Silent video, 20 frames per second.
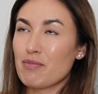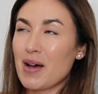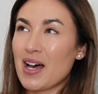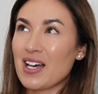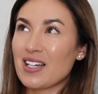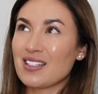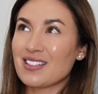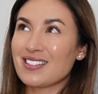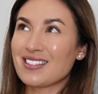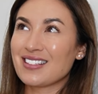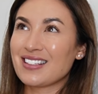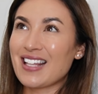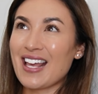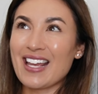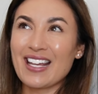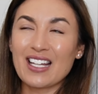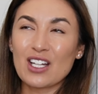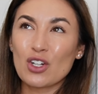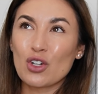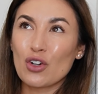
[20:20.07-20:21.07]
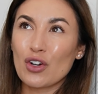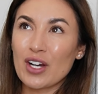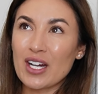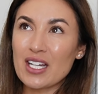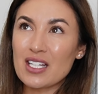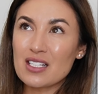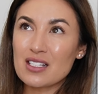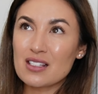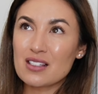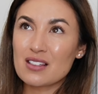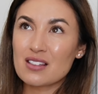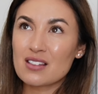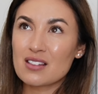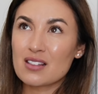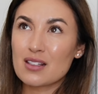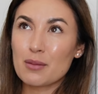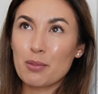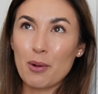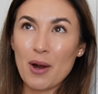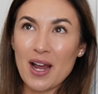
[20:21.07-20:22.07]
but they increase
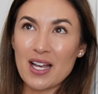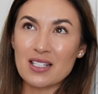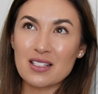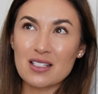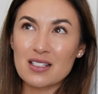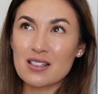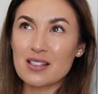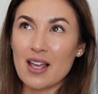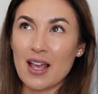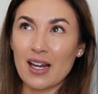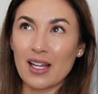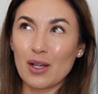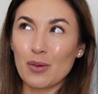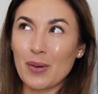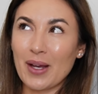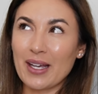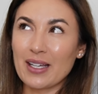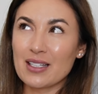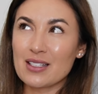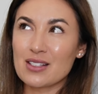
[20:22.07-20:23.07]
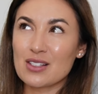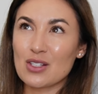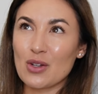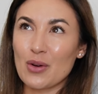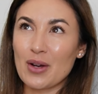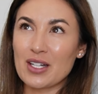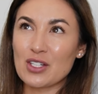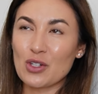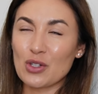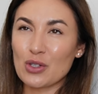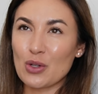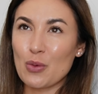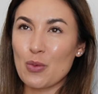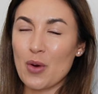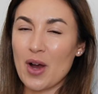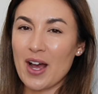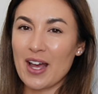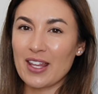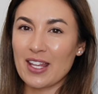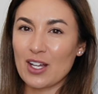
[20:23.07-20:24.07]
the prices anyway, so I don't know
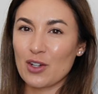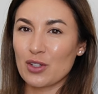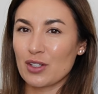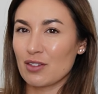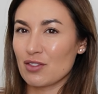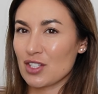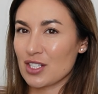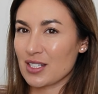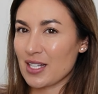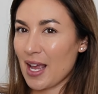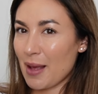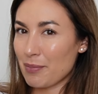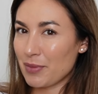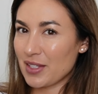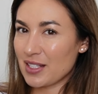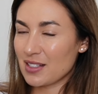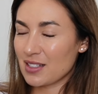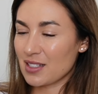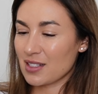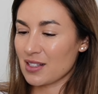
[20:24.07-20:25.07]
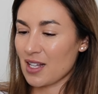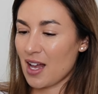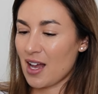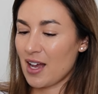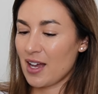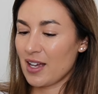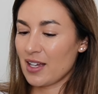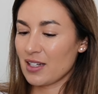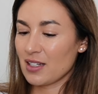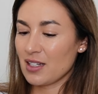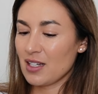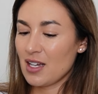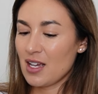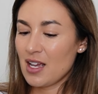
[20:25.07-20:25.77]
why they couldn't have just kept this design